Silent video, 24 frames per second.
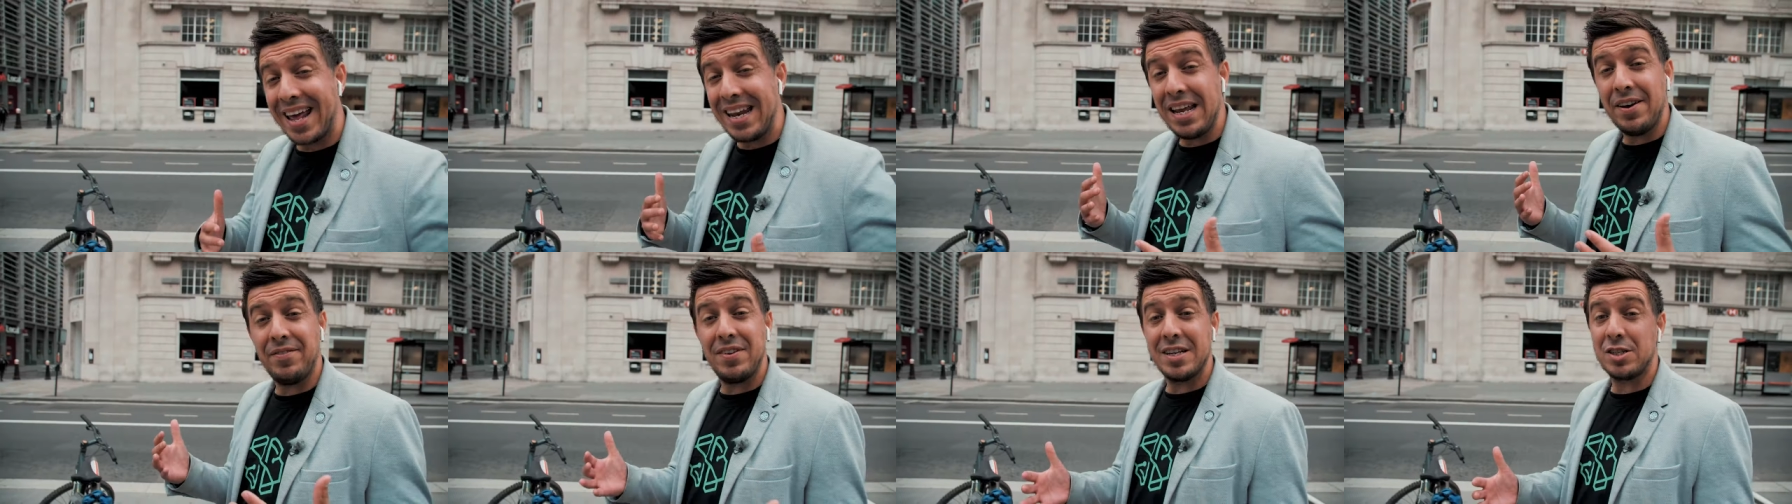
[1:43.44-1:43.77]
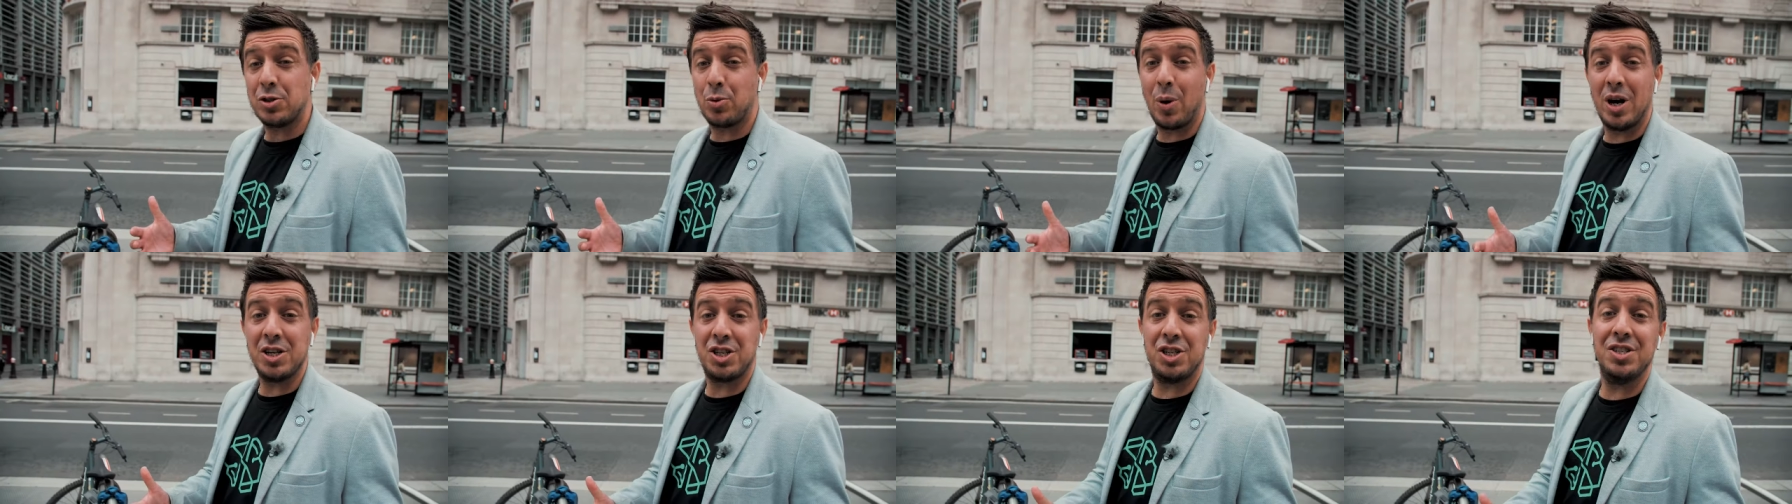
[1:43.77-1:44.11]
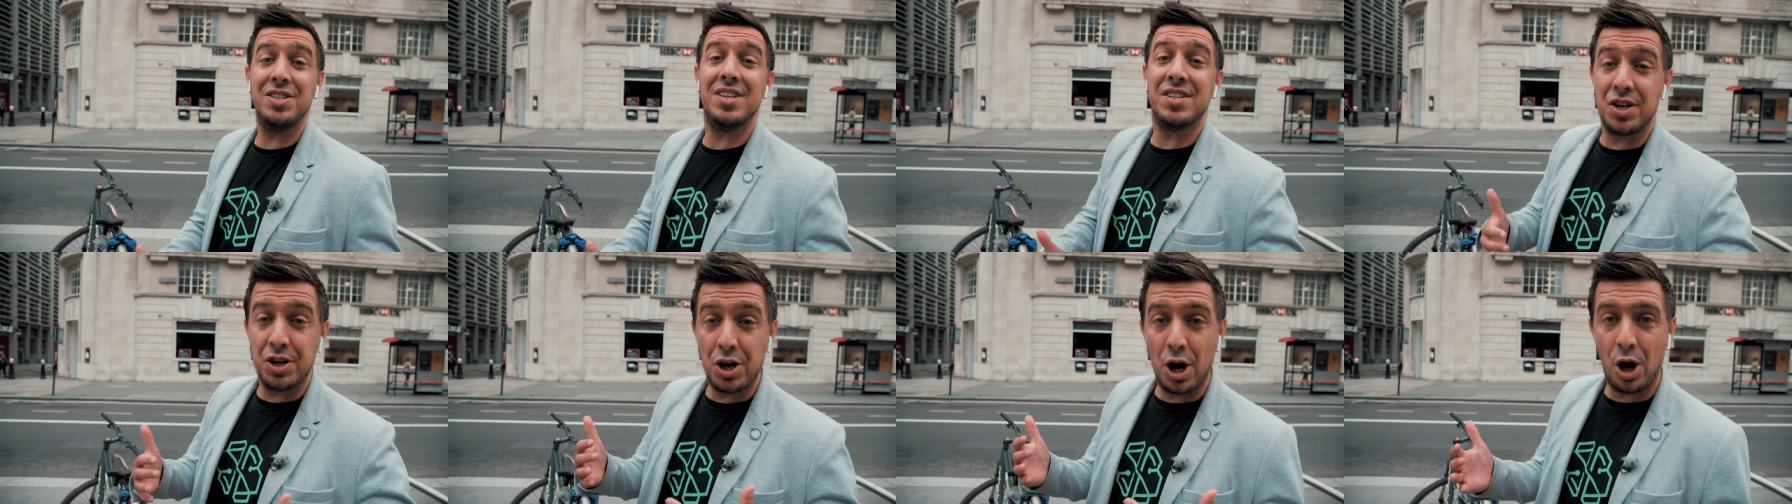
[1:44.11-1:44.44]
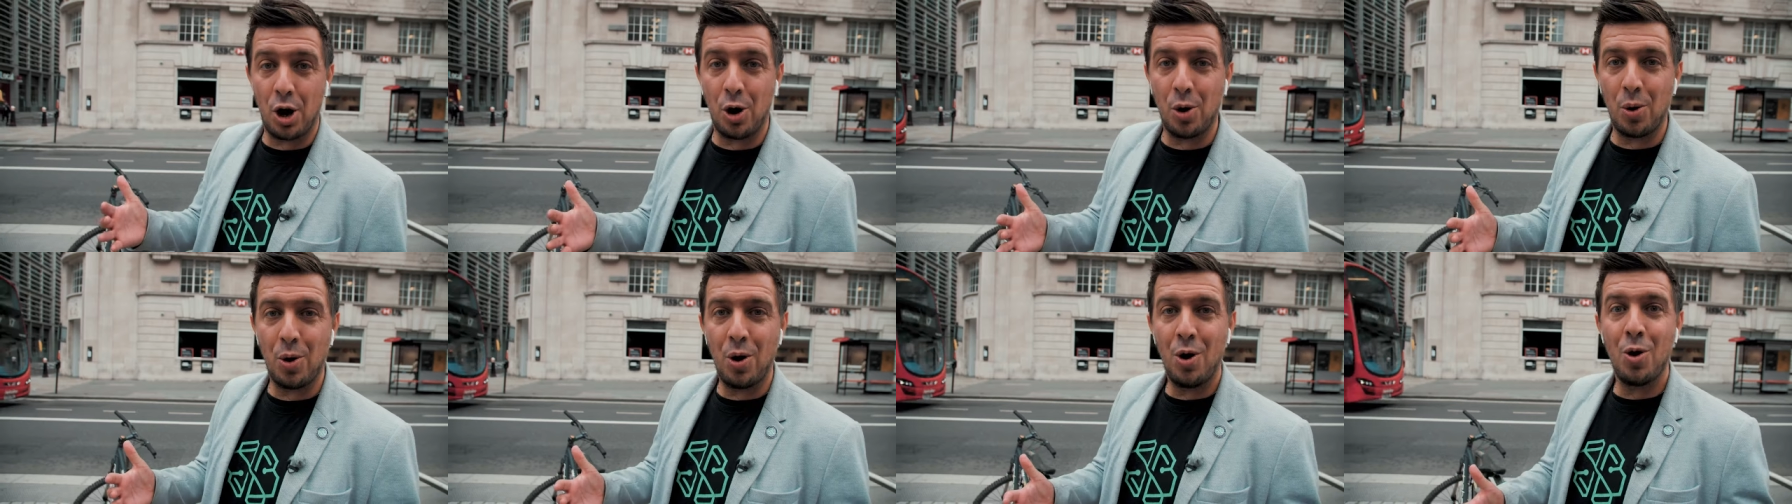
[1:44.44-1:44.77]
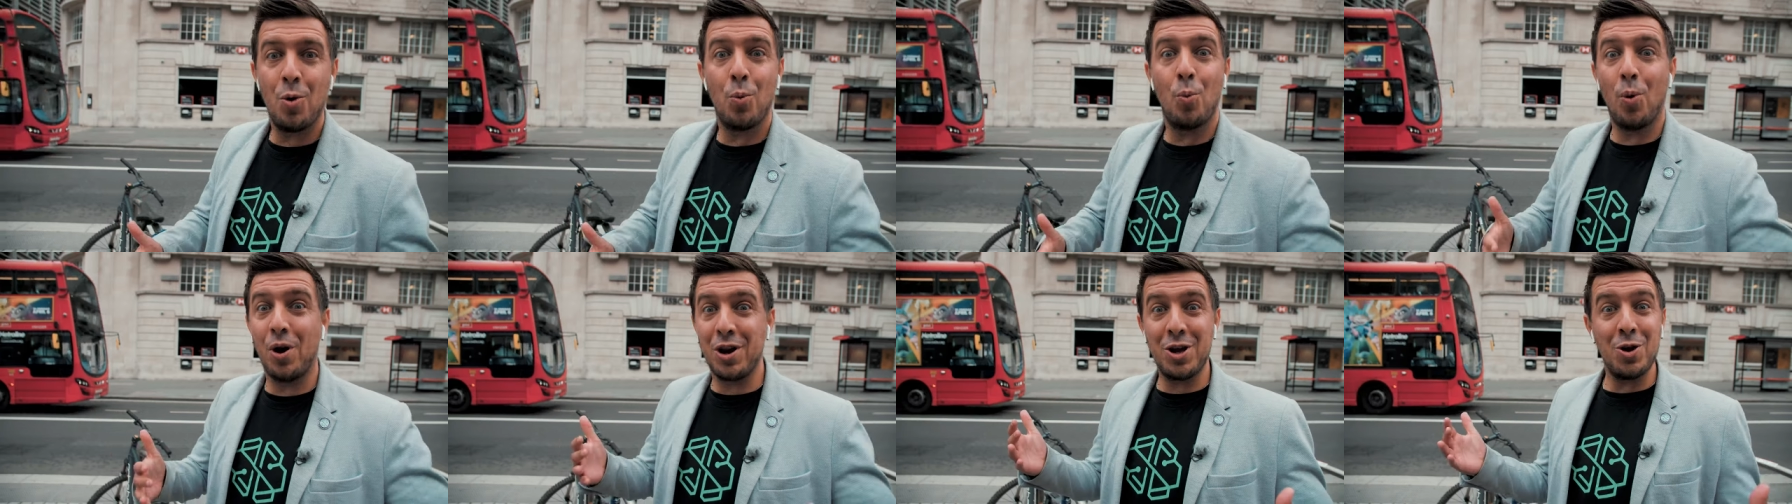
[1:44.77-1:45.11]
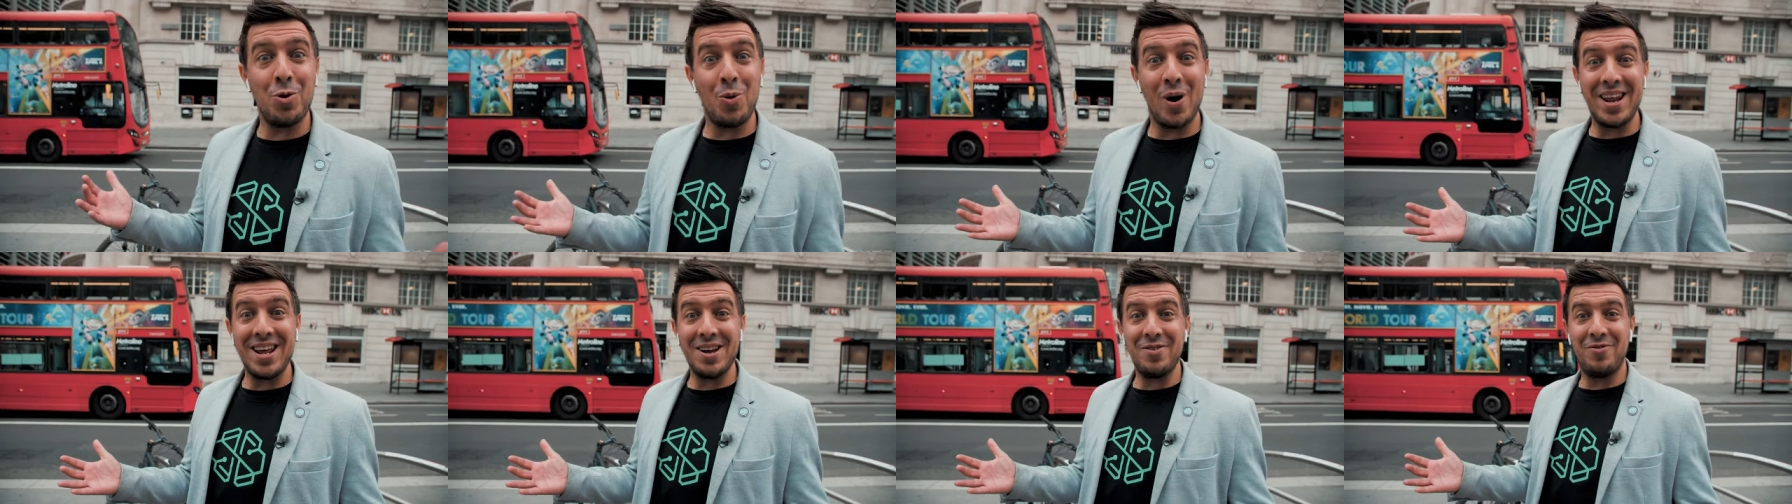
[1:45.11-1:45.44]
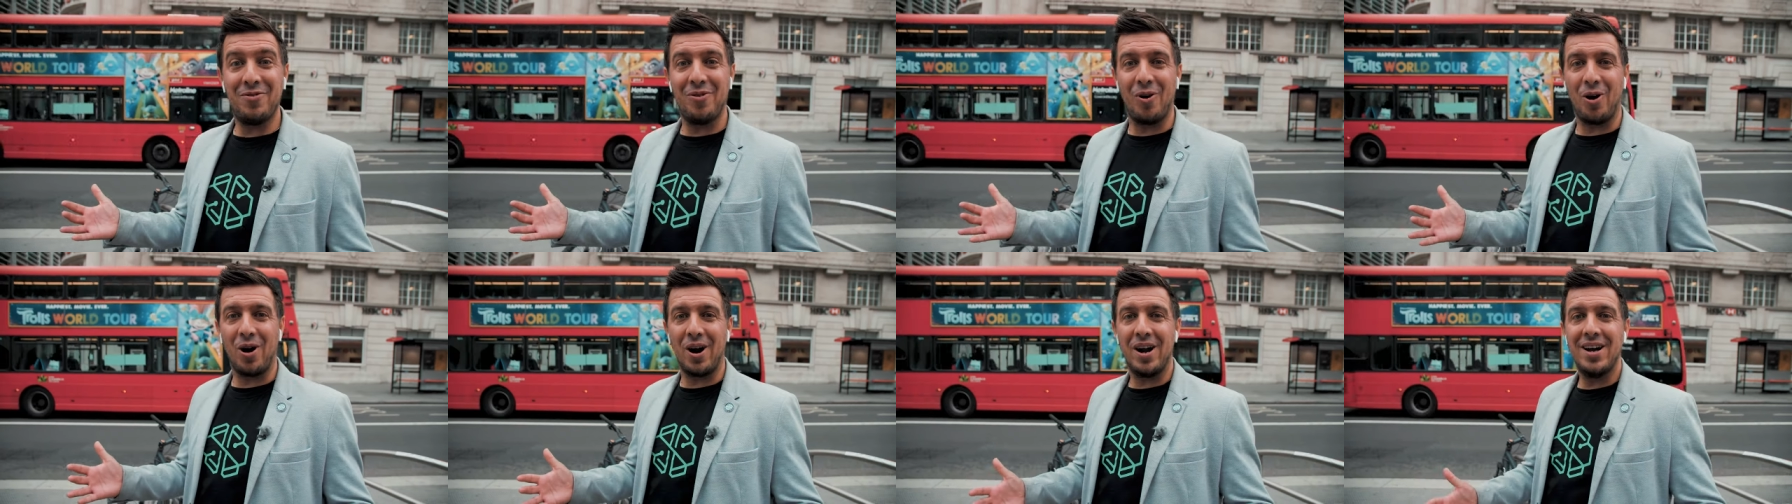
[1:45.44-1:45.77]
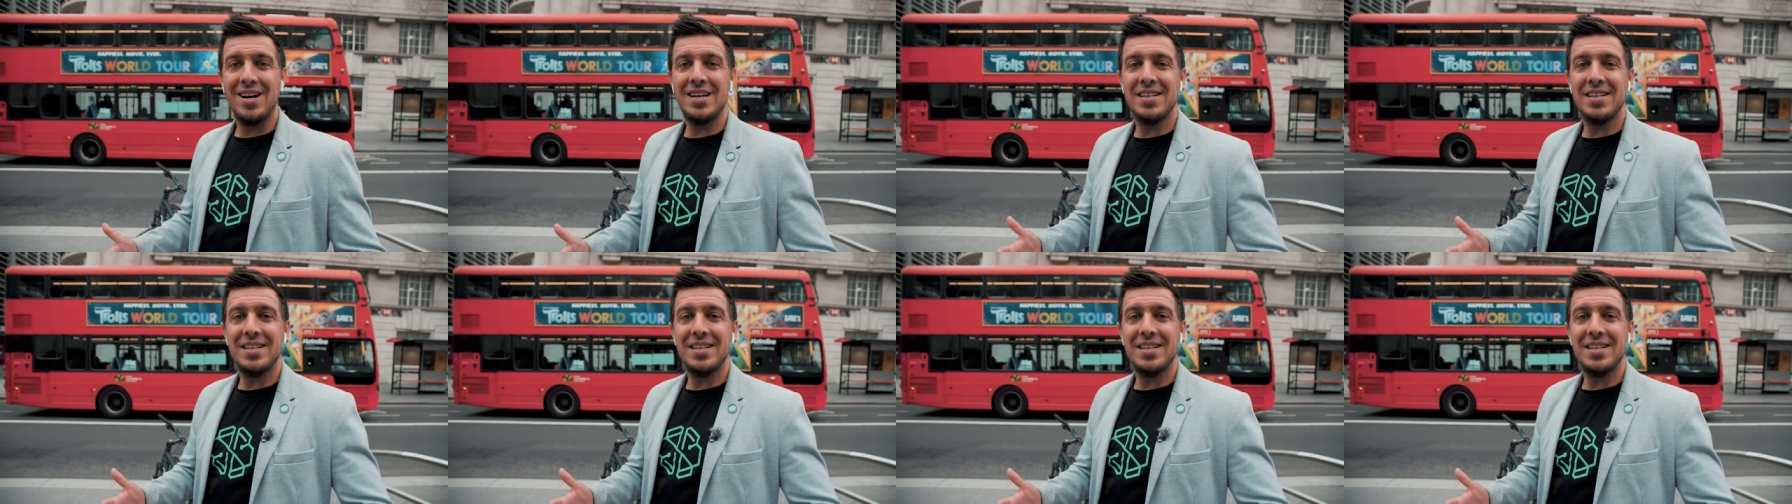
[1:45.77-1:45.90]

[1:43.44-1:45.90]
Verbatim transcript: any of these questions is a no, what are you waiting for?